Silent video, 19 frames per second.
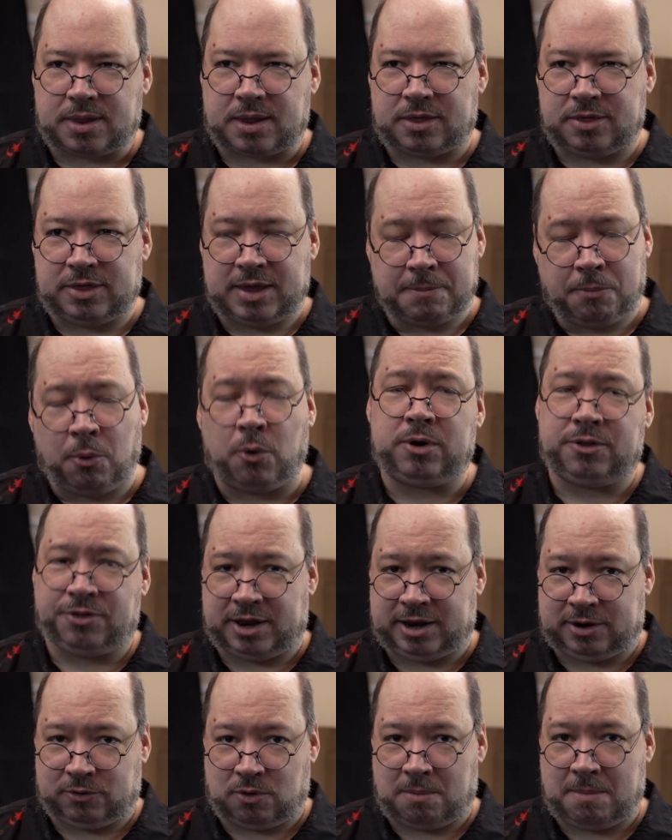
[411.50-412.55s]
the important
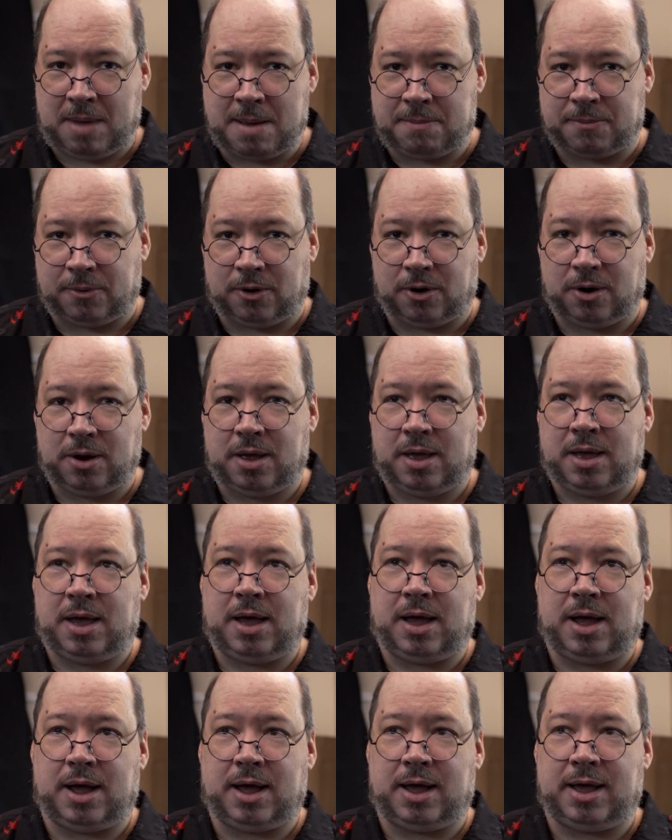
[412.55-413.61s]
thing to remember
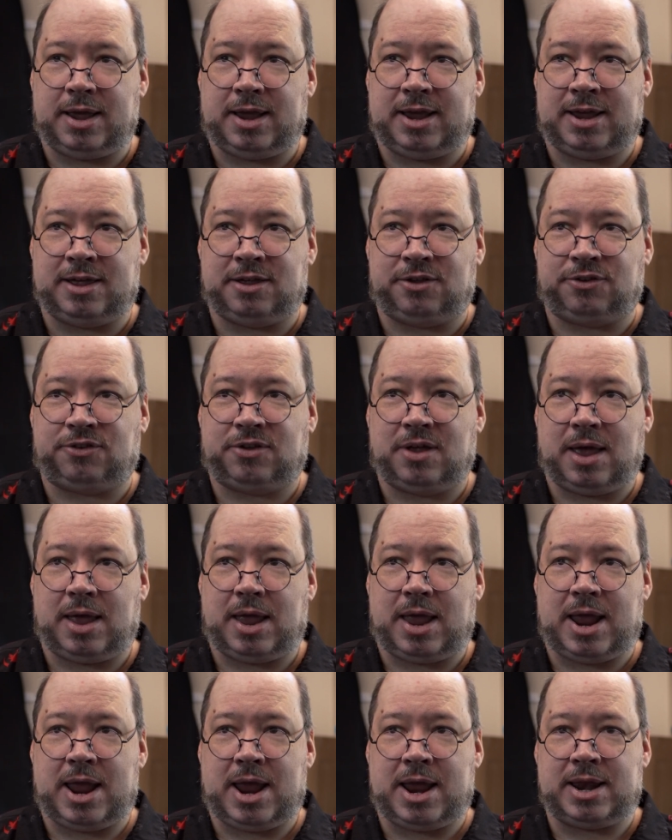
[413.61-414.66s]
is
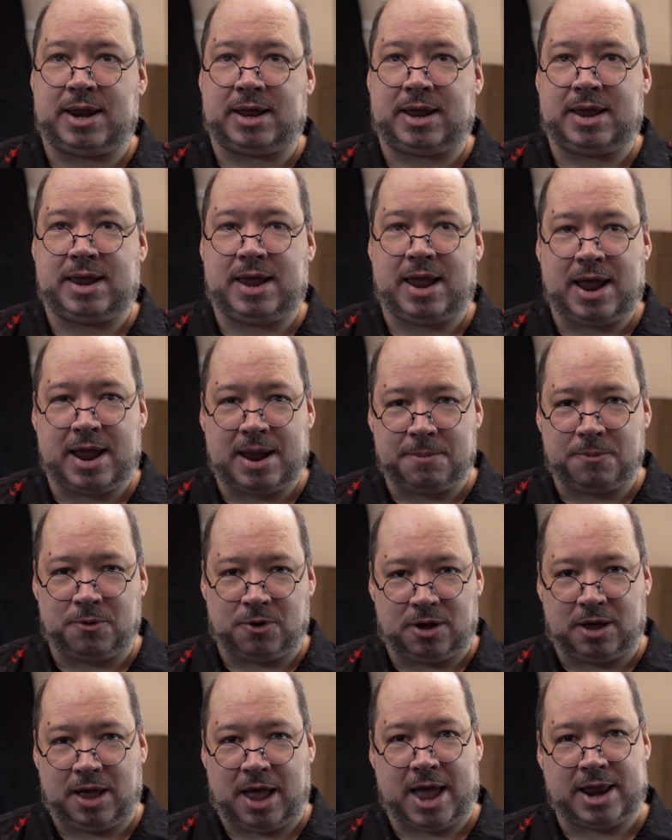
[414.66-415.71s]
in a
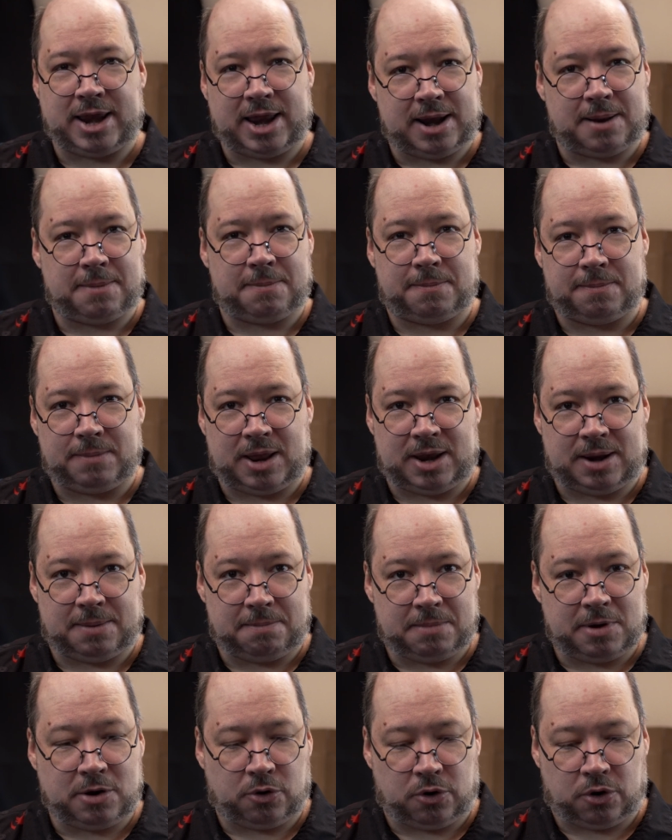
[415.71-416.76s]
camera and in a
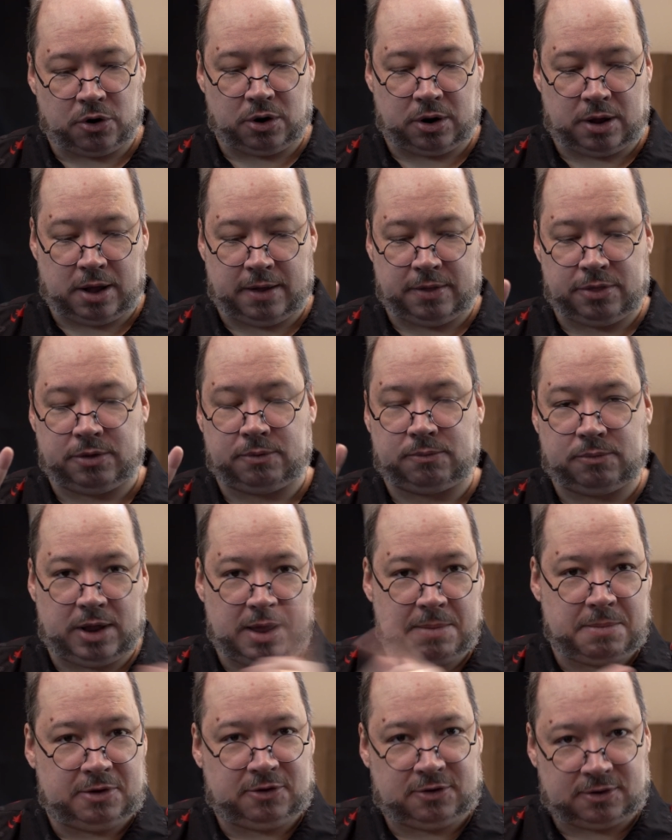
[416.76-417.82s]
mirror, the
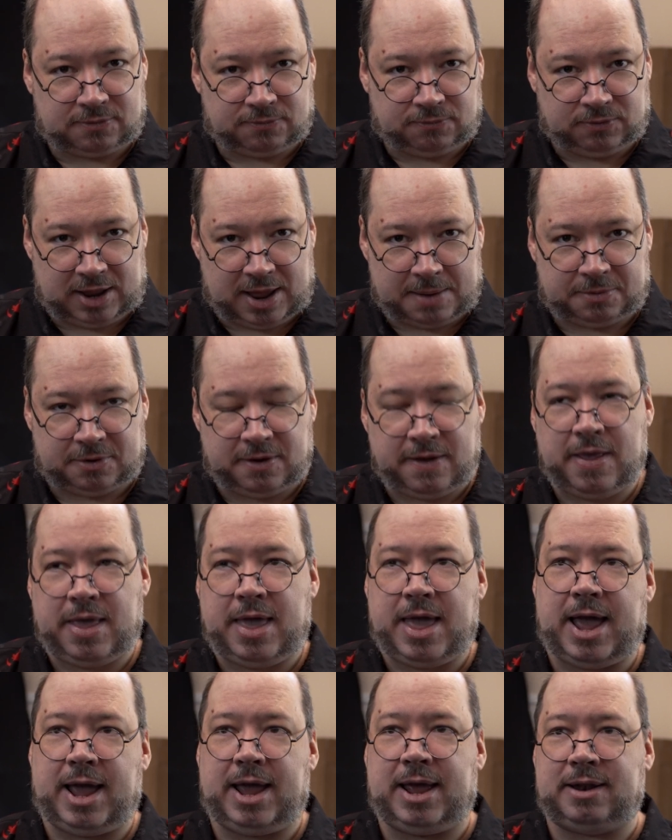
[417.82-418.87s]
image is flipped.
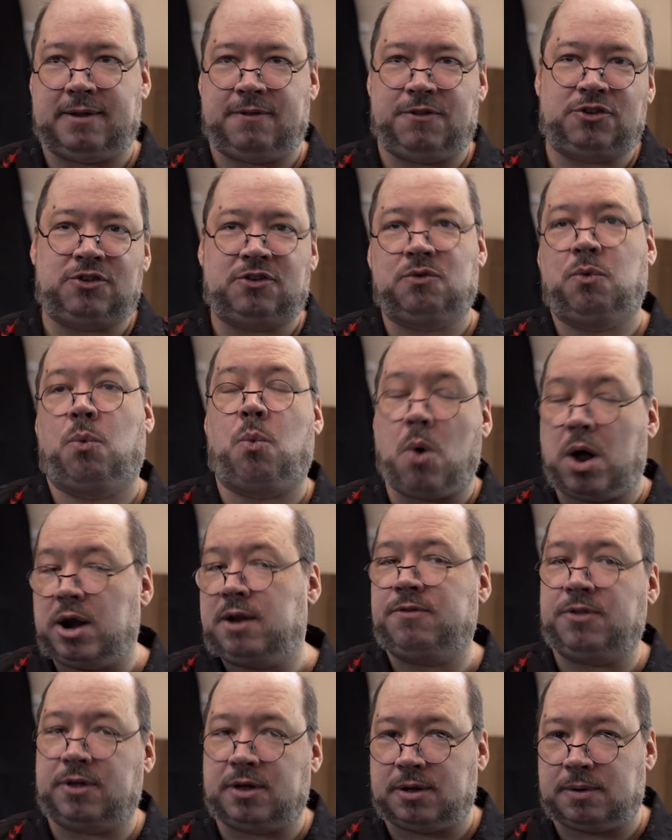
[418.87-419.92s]
And this is one
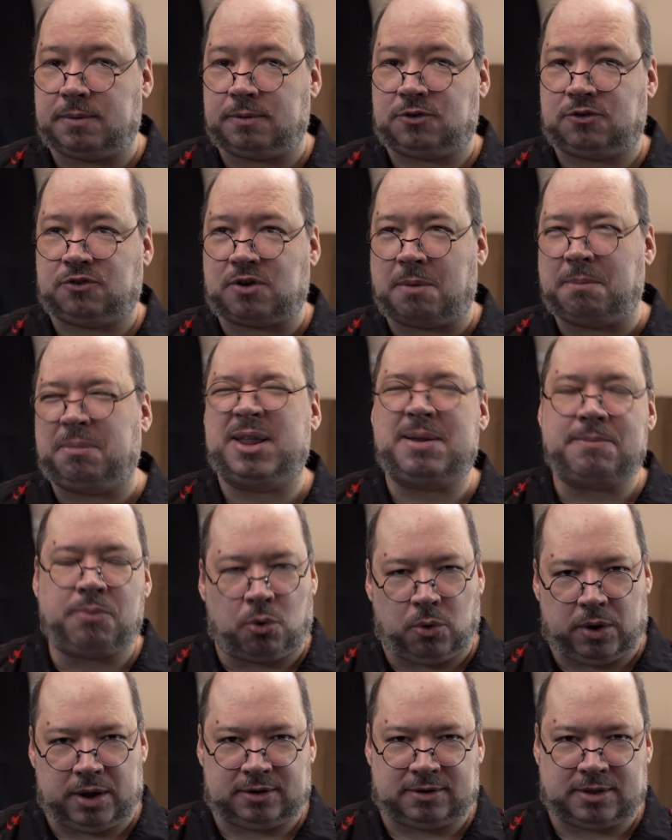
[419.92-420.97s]
of the stumbling
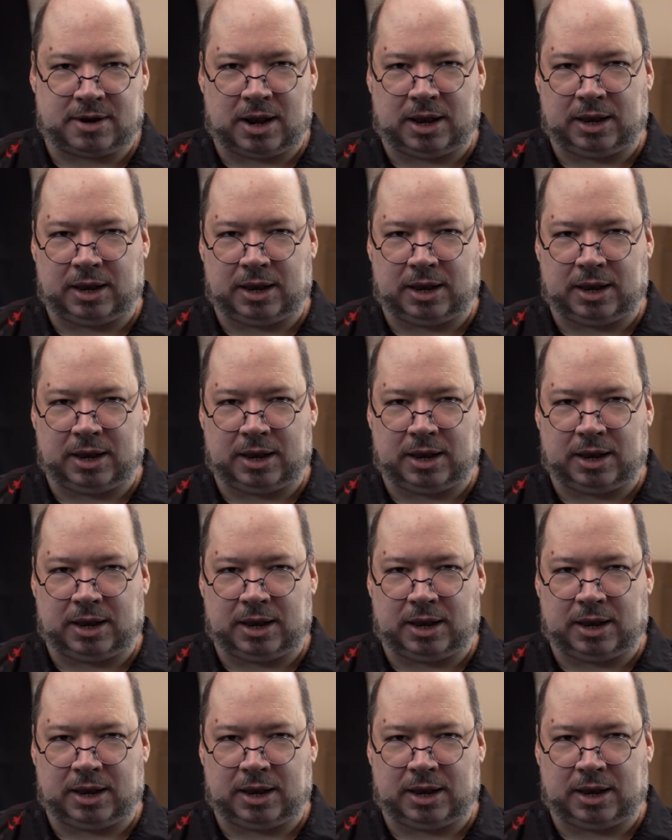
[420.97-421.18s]
points that a